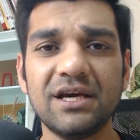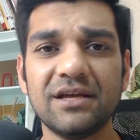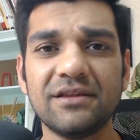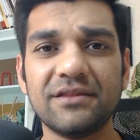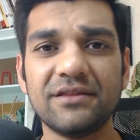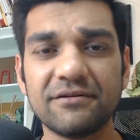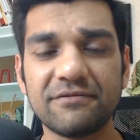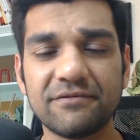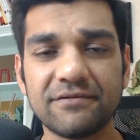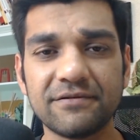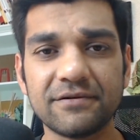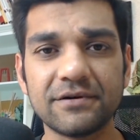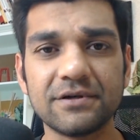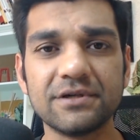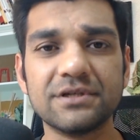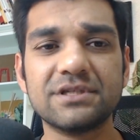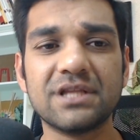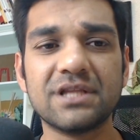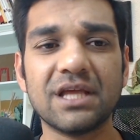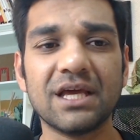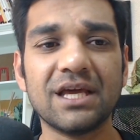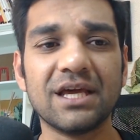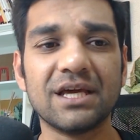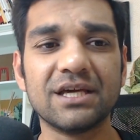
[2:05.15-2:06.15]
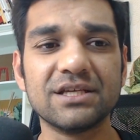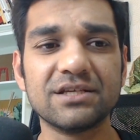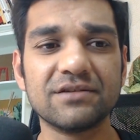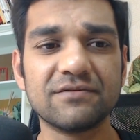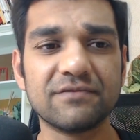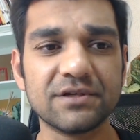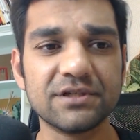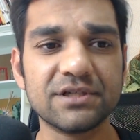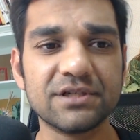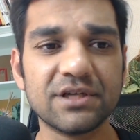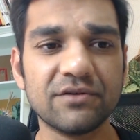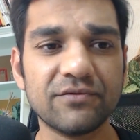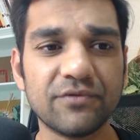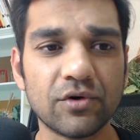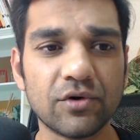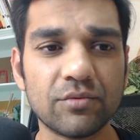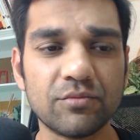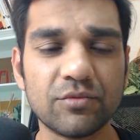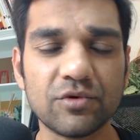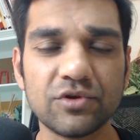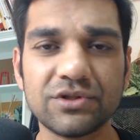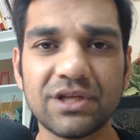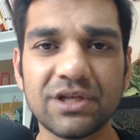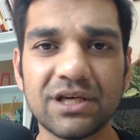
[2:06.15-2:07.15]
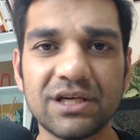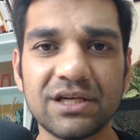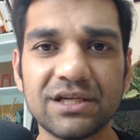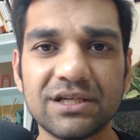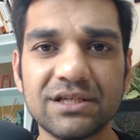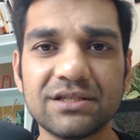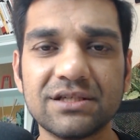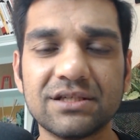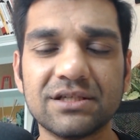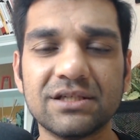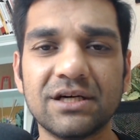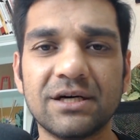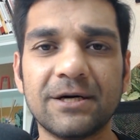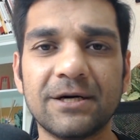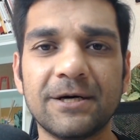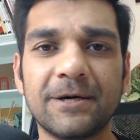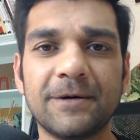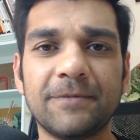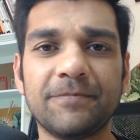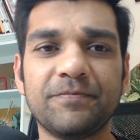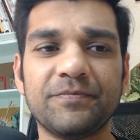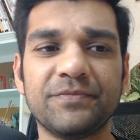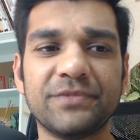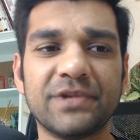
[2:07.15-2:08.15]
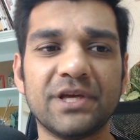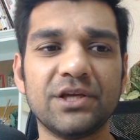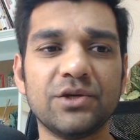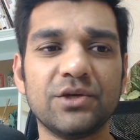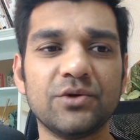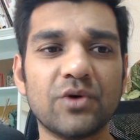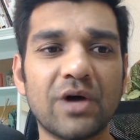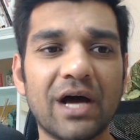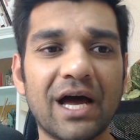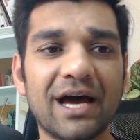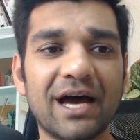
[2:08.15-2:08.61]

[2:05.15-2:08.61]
the first and foremost thing is you're